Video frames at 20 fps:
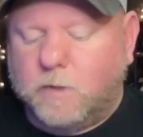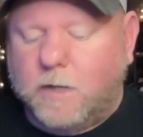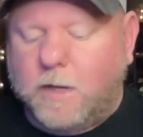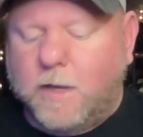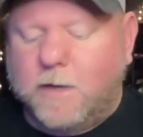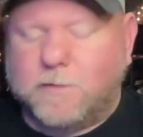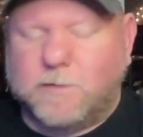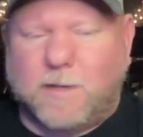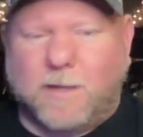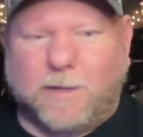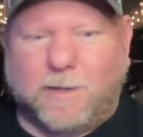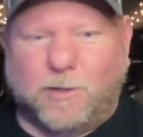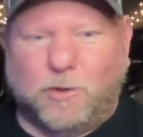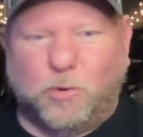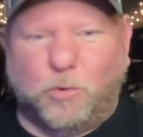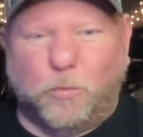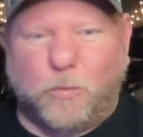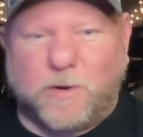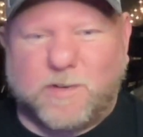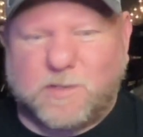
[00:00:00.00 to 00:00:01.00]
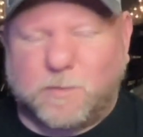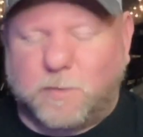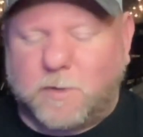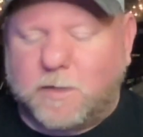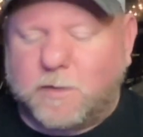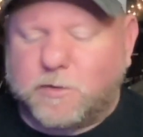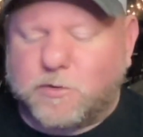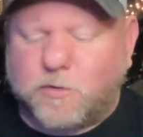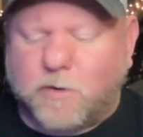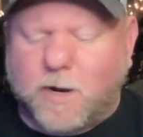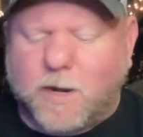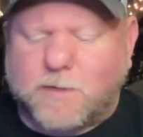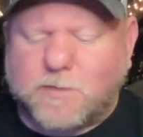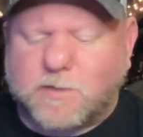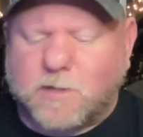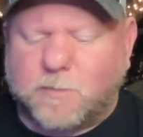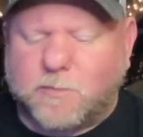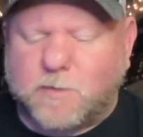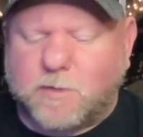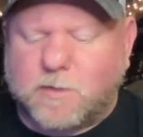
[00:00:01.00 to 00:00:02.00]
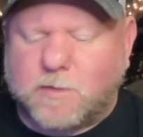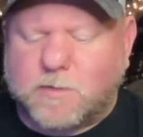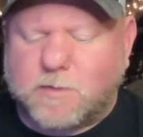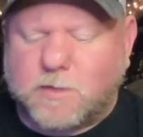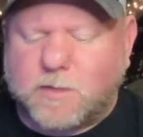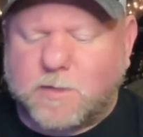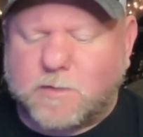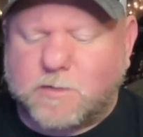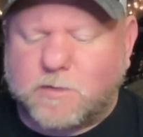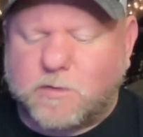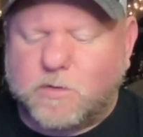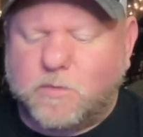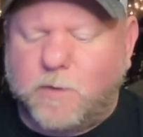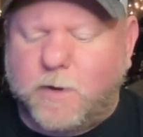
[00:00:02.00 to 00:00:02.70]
and it's got like a little recipe to try something. It says 2